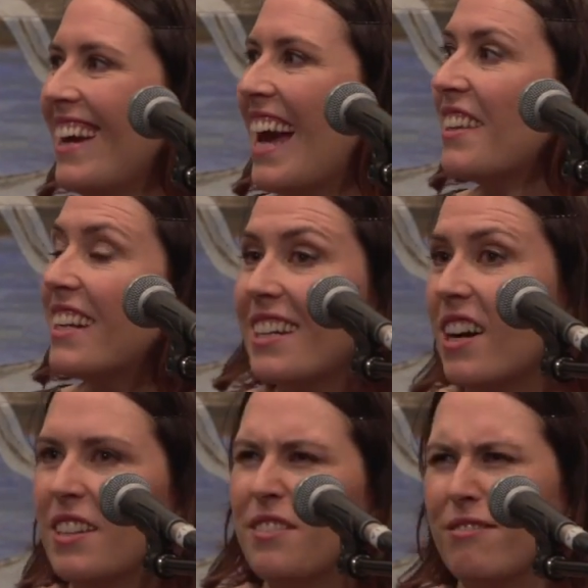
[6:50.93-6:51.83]
And then I
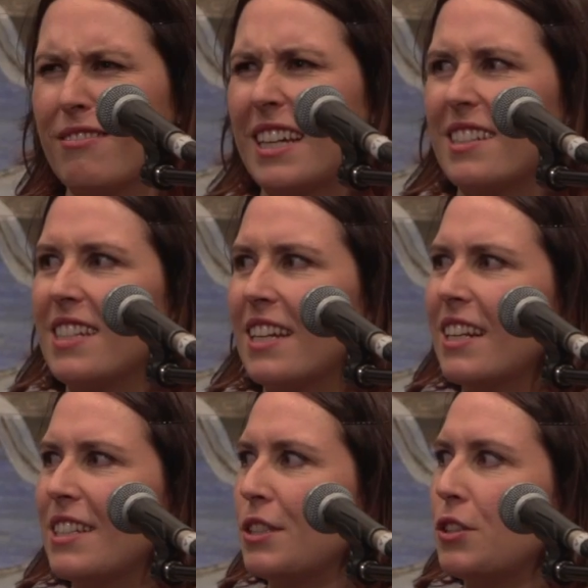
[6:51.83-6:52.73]
kind of like said it
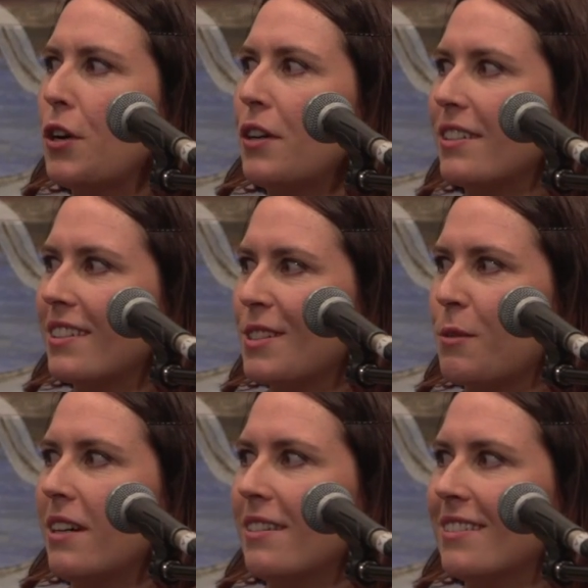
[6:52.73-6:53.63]
as a joke as
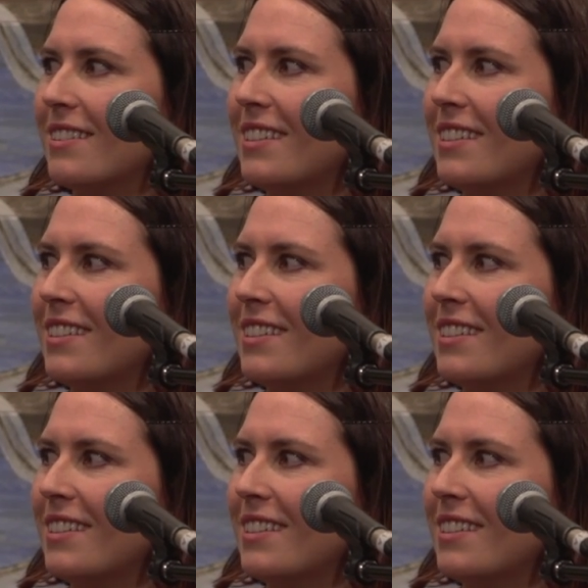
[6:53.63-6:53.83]
well.